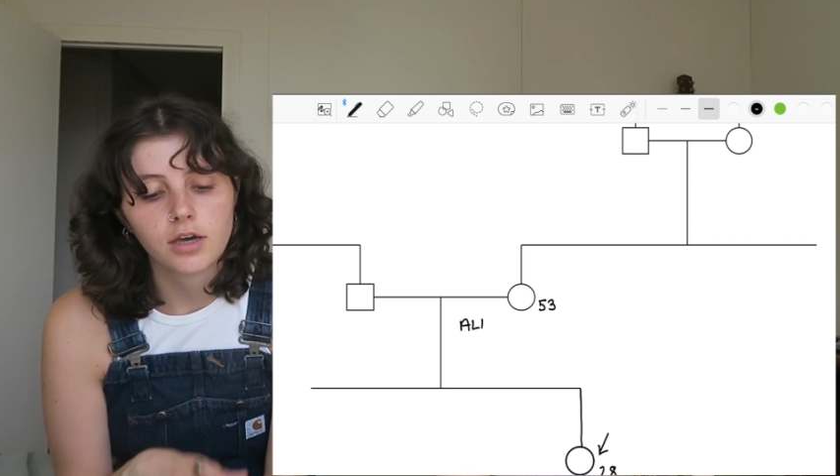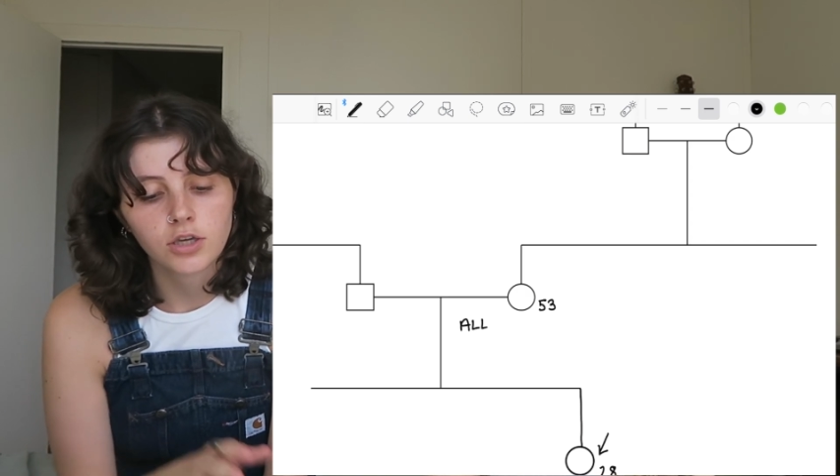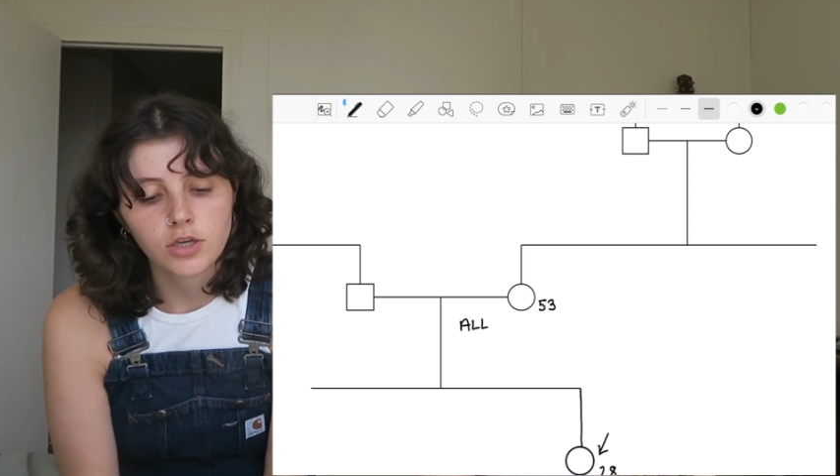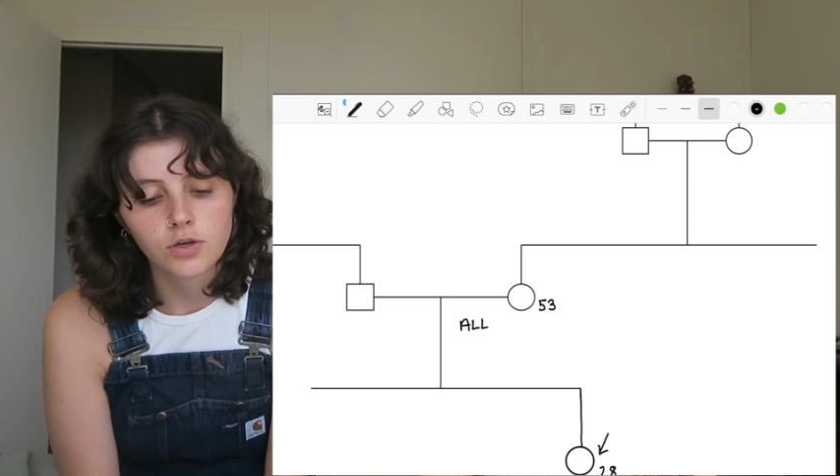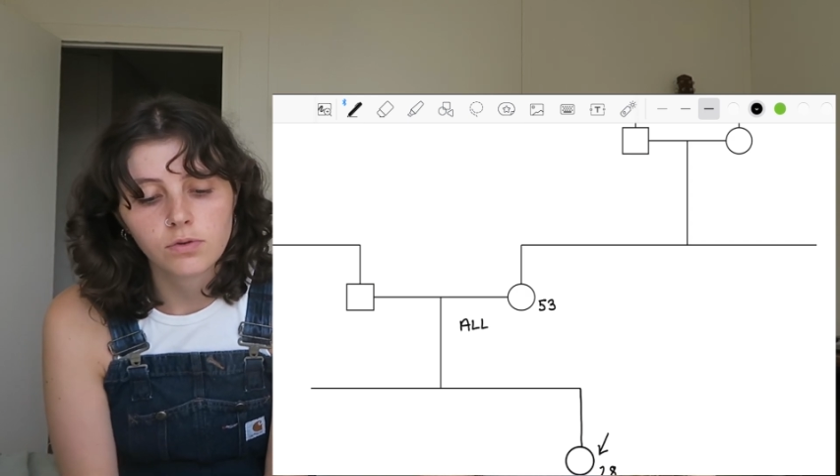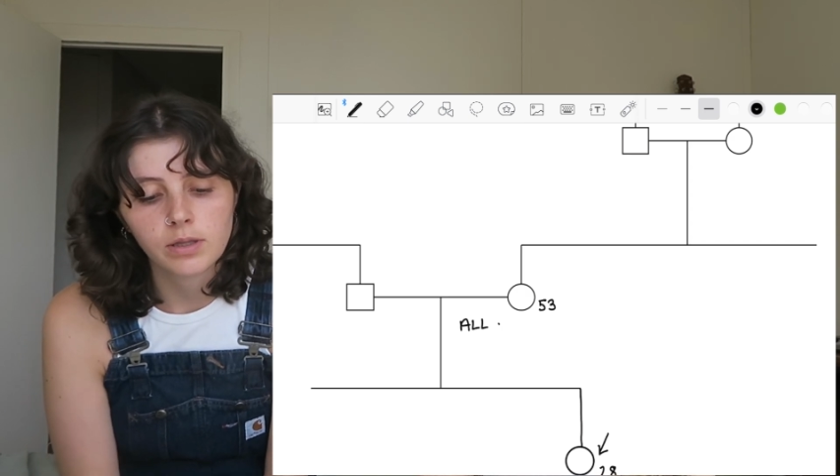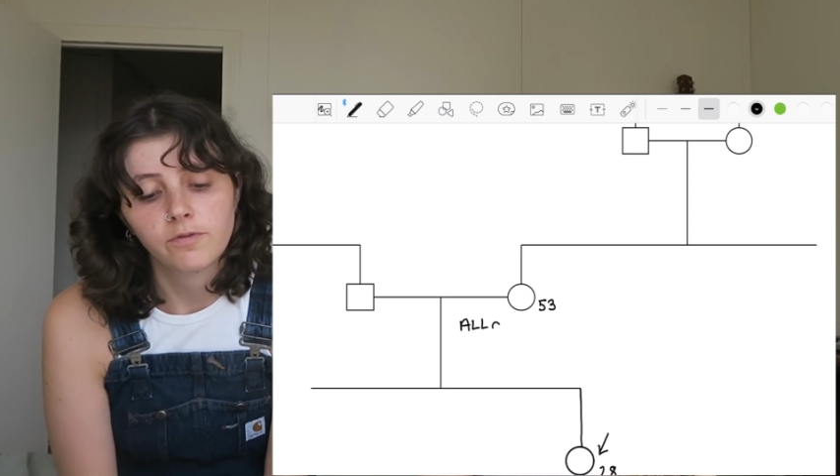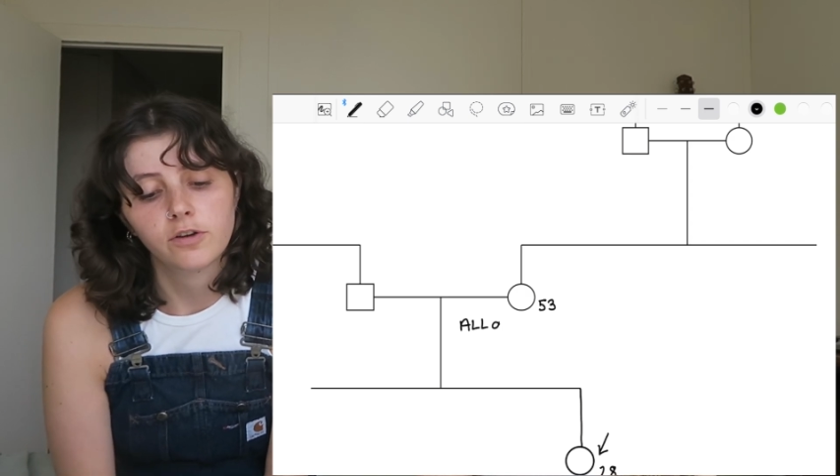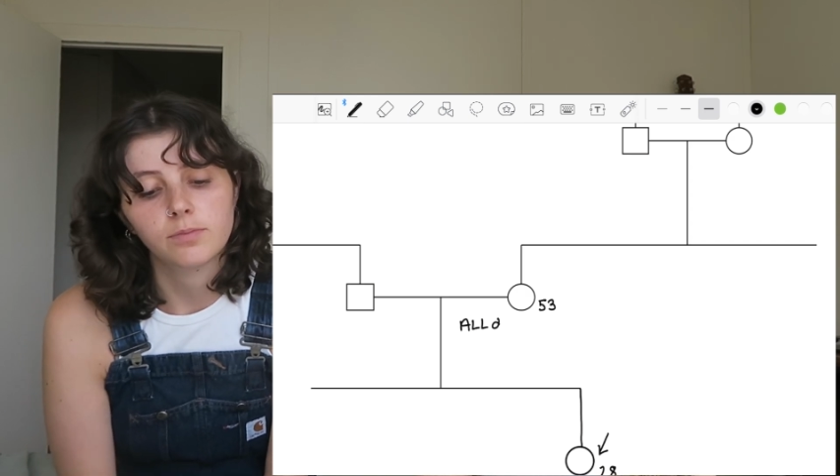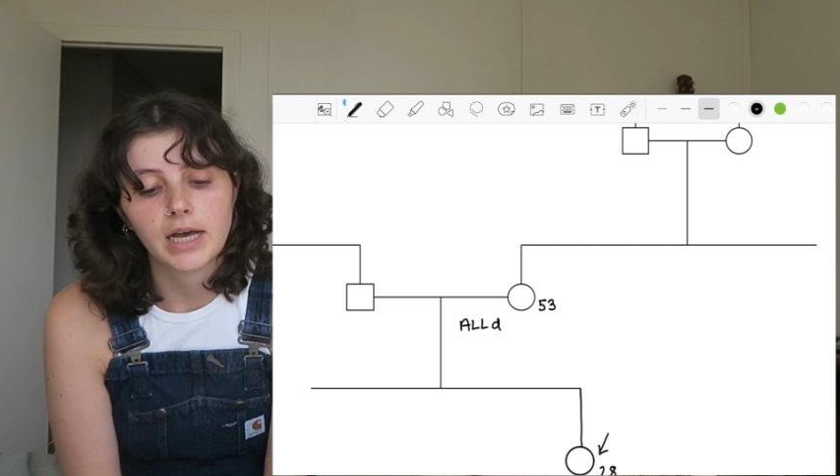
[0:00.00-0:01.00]
acute
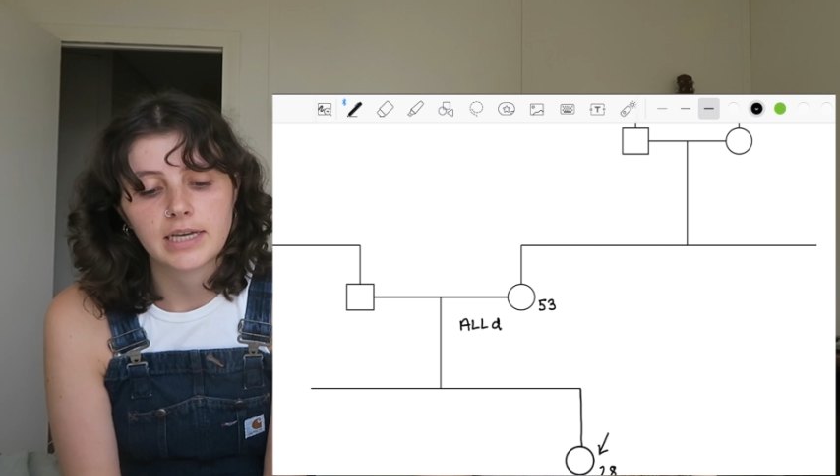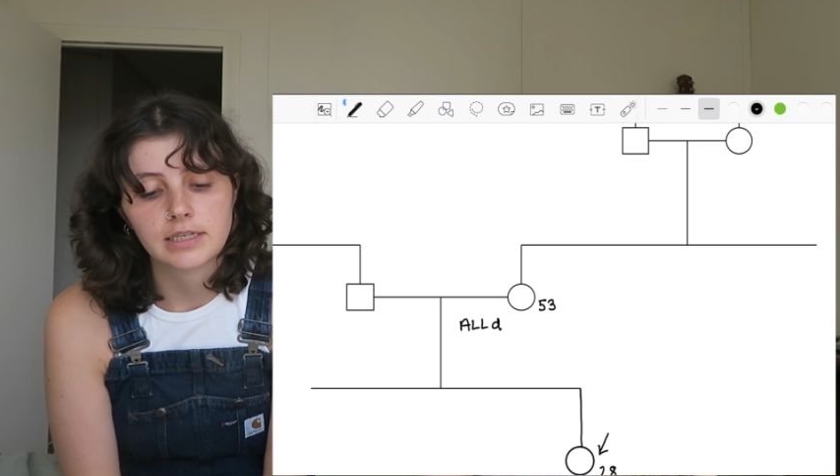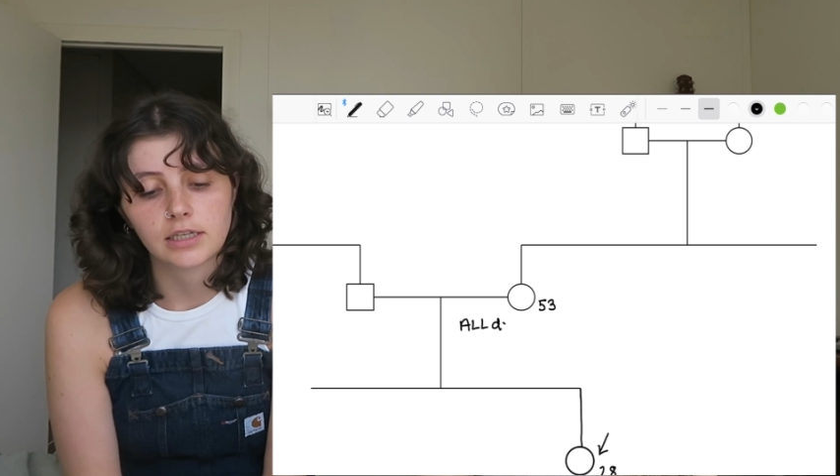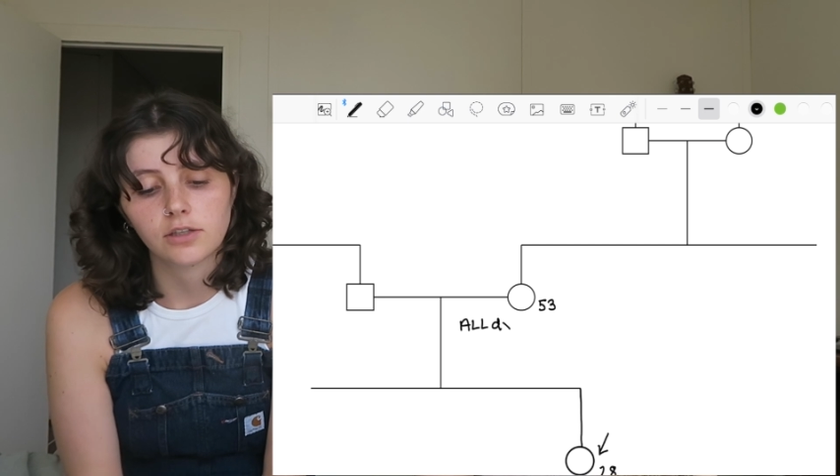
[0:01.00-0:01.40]
lymphoblastic